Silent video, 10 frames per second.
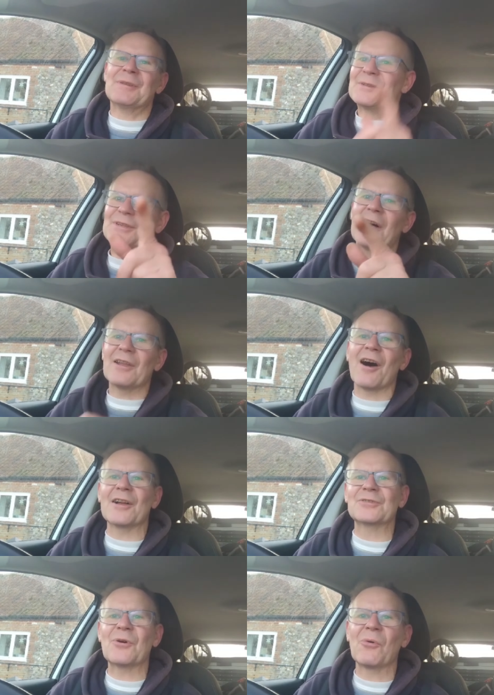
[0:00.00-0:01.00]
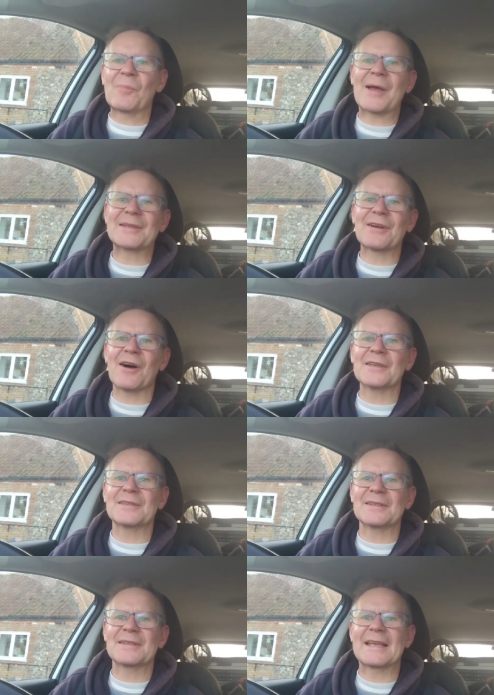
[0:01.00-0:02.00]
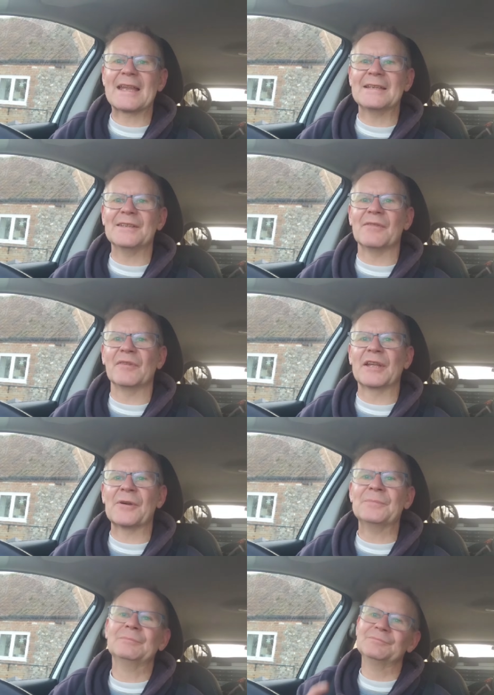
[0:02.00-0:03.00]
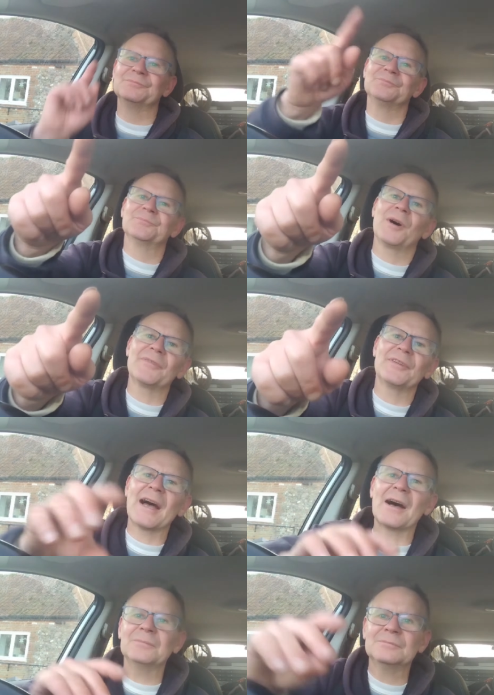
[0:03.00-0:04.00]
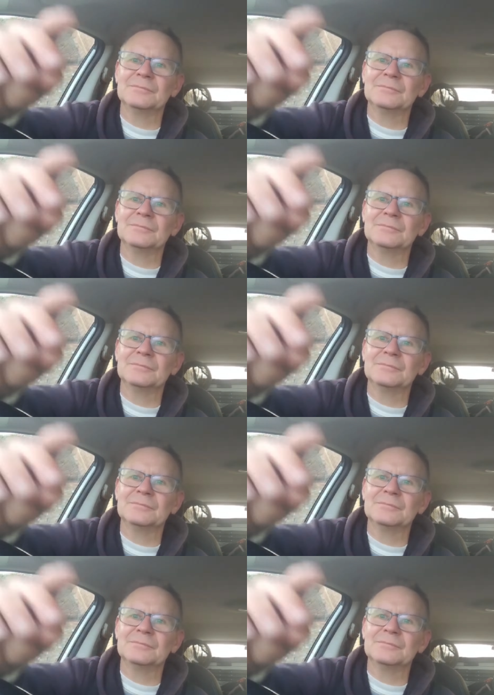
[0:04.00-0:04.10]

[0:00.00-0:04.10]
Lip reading: Tight lines, all the best, guys, and see you again in another video. Bye for now.